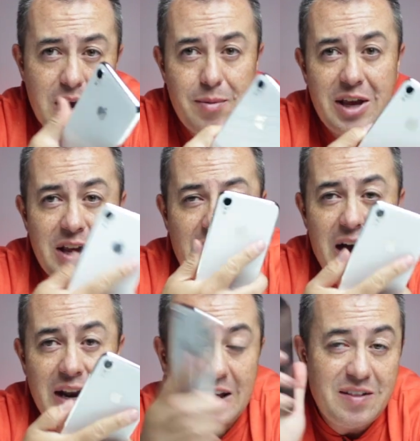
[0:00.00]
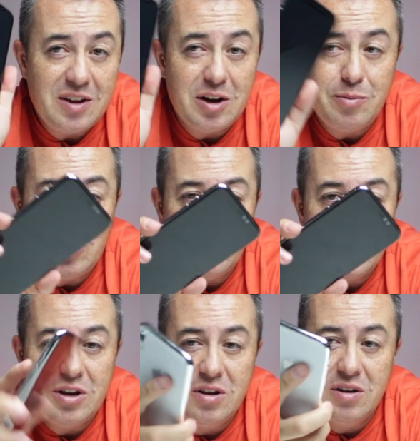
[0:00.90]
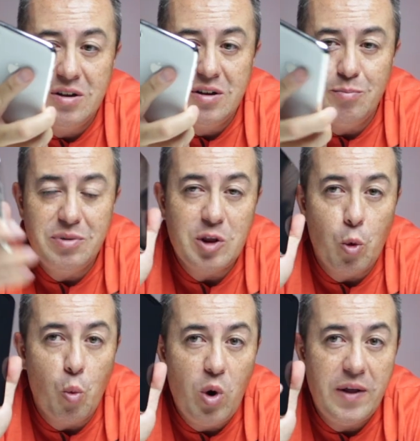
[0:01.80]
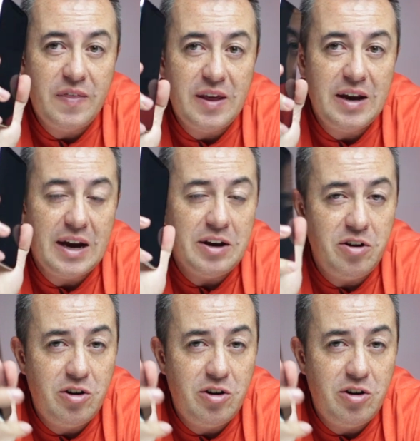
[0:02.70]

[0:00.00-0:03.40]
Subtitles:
I mean, I like the dummy unit, but the one thing I